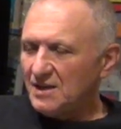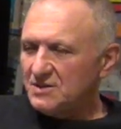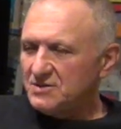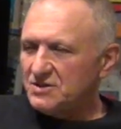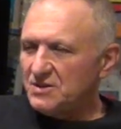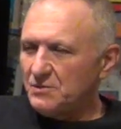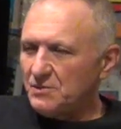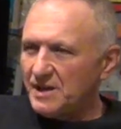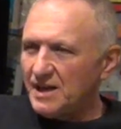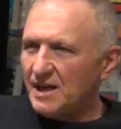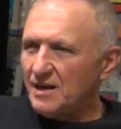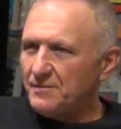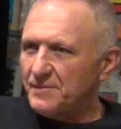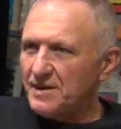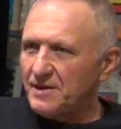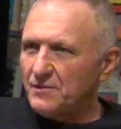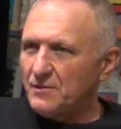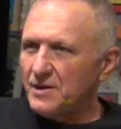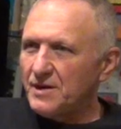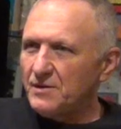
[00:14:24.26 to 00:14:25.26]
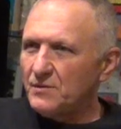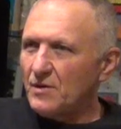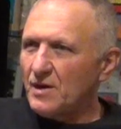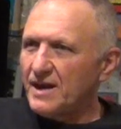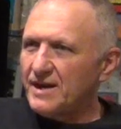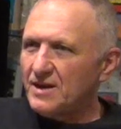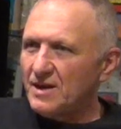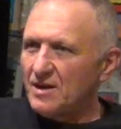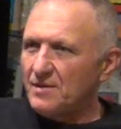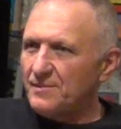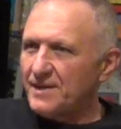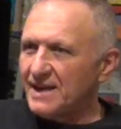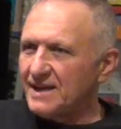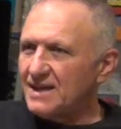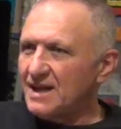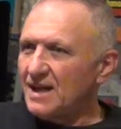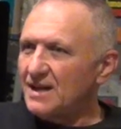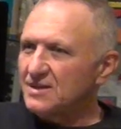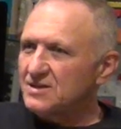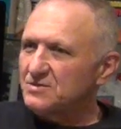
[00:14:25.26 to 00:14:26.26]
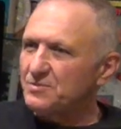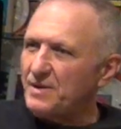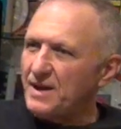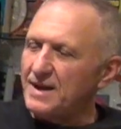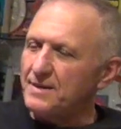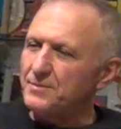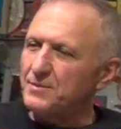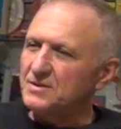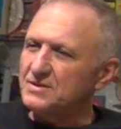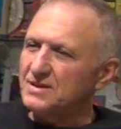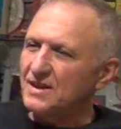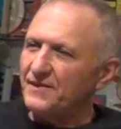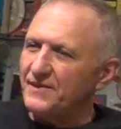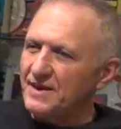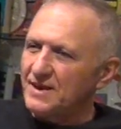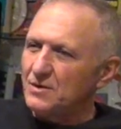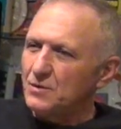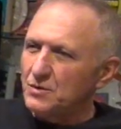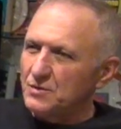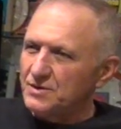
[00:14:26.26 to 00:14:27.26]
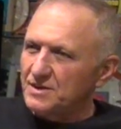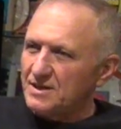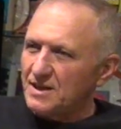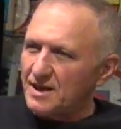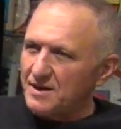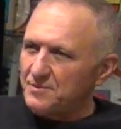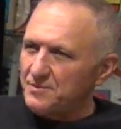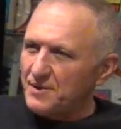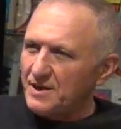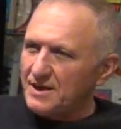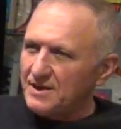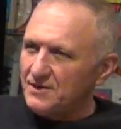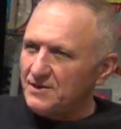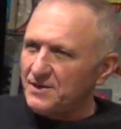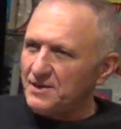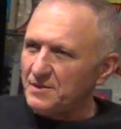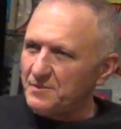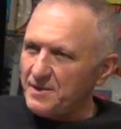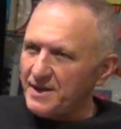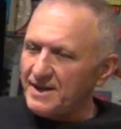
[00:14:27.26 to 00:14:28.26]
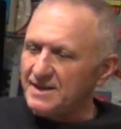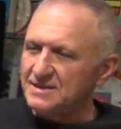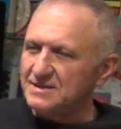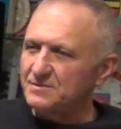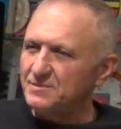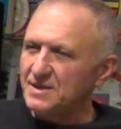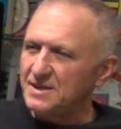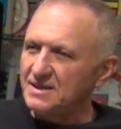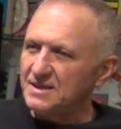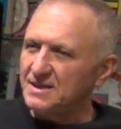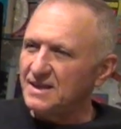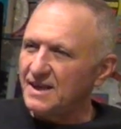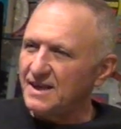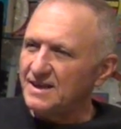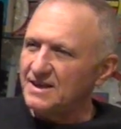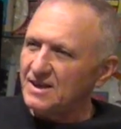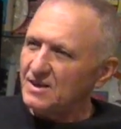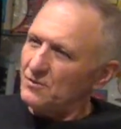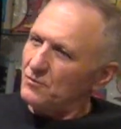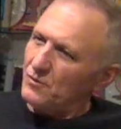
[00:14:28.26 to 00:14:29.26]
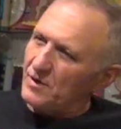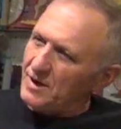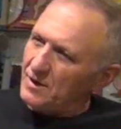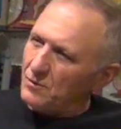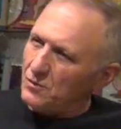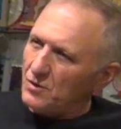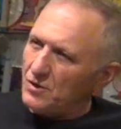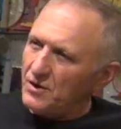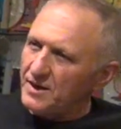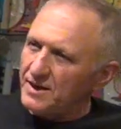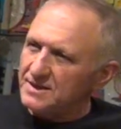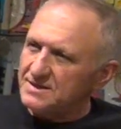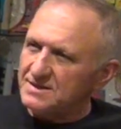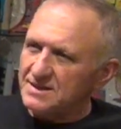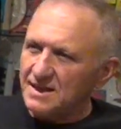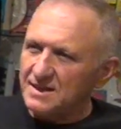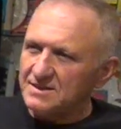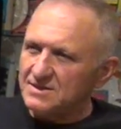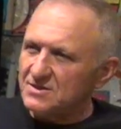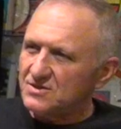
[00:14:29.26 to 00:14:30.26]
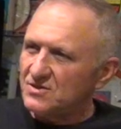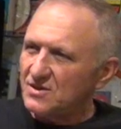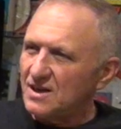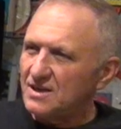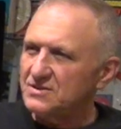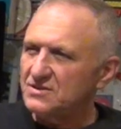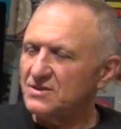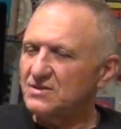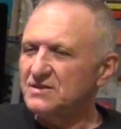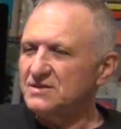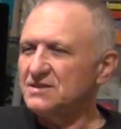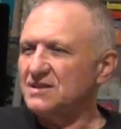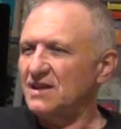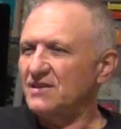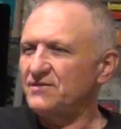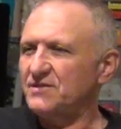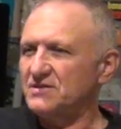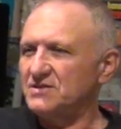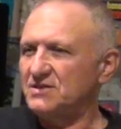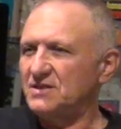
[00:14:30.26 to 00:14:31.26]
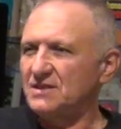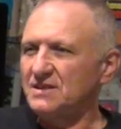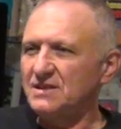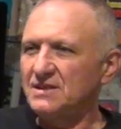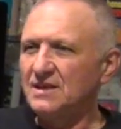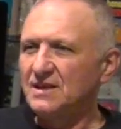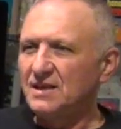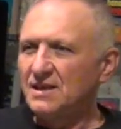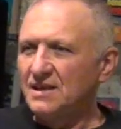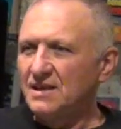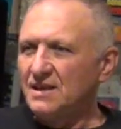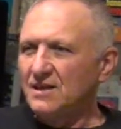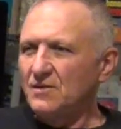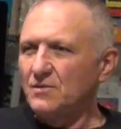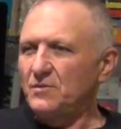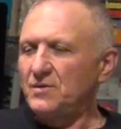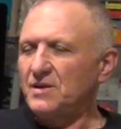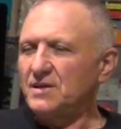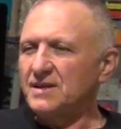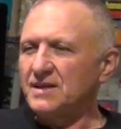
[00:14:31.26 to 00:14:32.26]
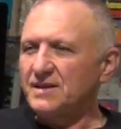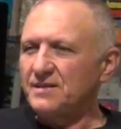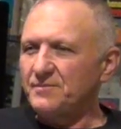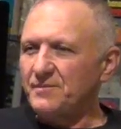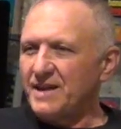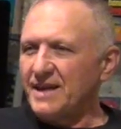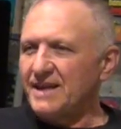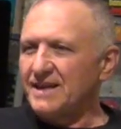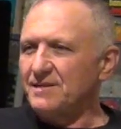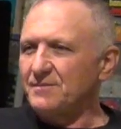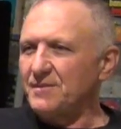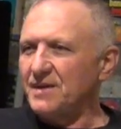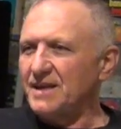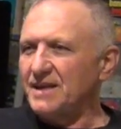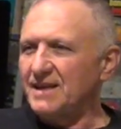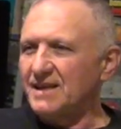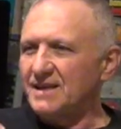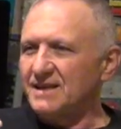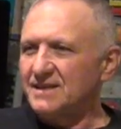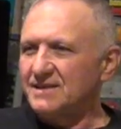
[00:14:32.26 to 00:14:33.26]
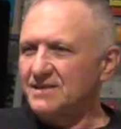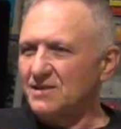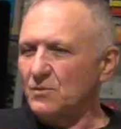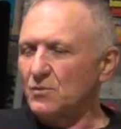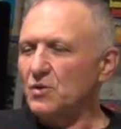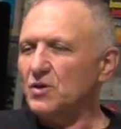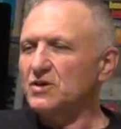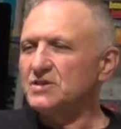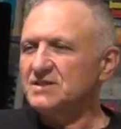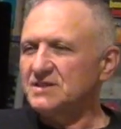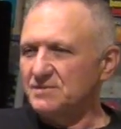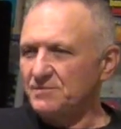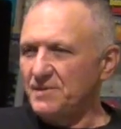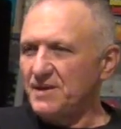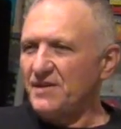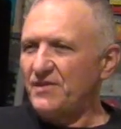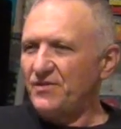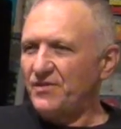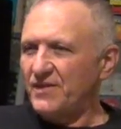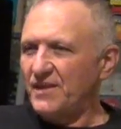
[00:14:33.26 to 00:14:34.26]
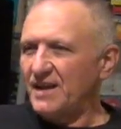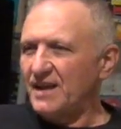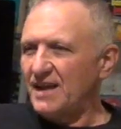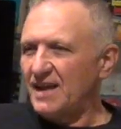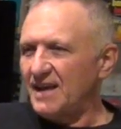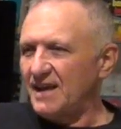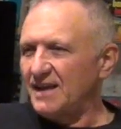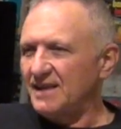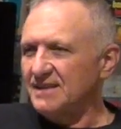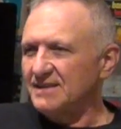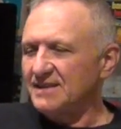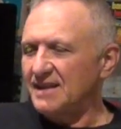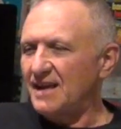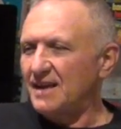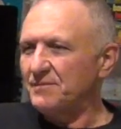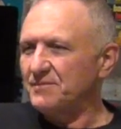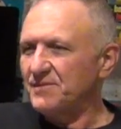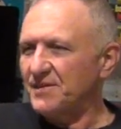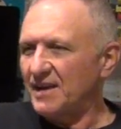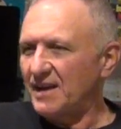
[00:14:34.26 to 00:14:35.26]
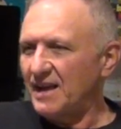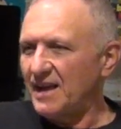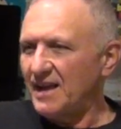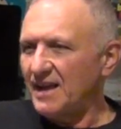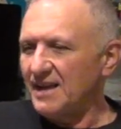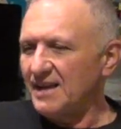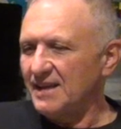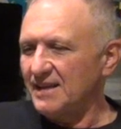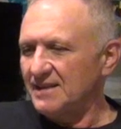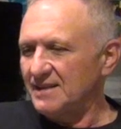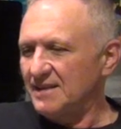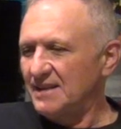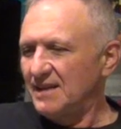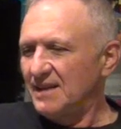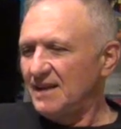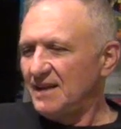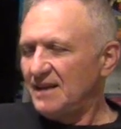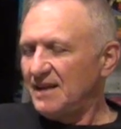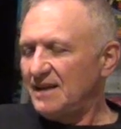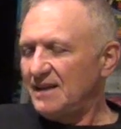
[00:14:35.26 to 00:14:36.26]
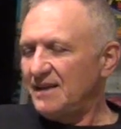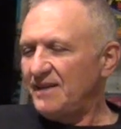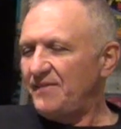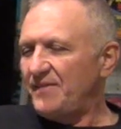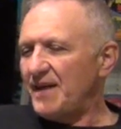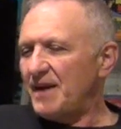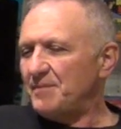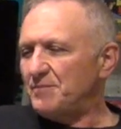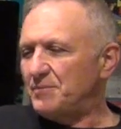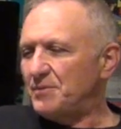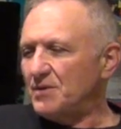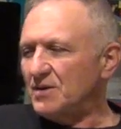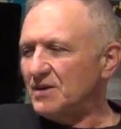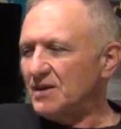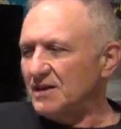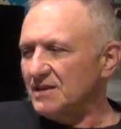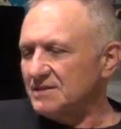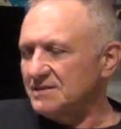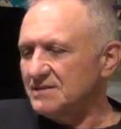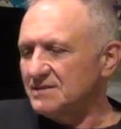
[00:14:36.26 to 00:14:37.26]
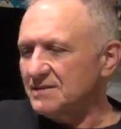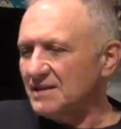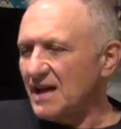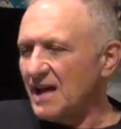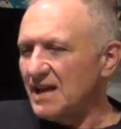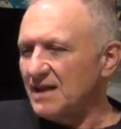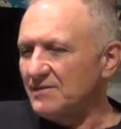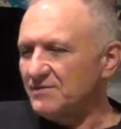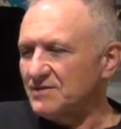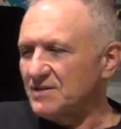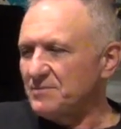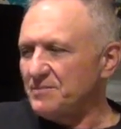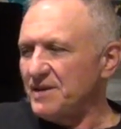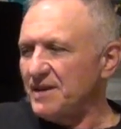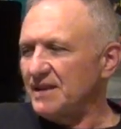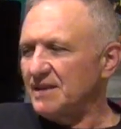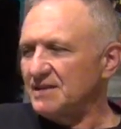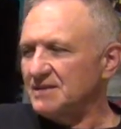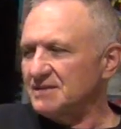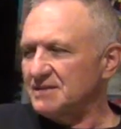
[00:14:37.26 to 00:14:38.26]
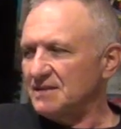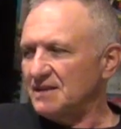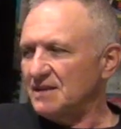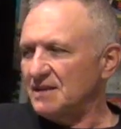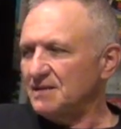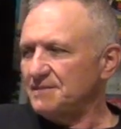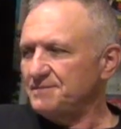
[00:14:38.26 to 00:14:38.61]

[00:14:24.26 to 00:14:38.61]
she would help me rewrite all my college papers on the old typewriter in the basement, like rewording sentence structure and stuff. And she really made me the wordsmith that I am today. And that book is kind of, to me, is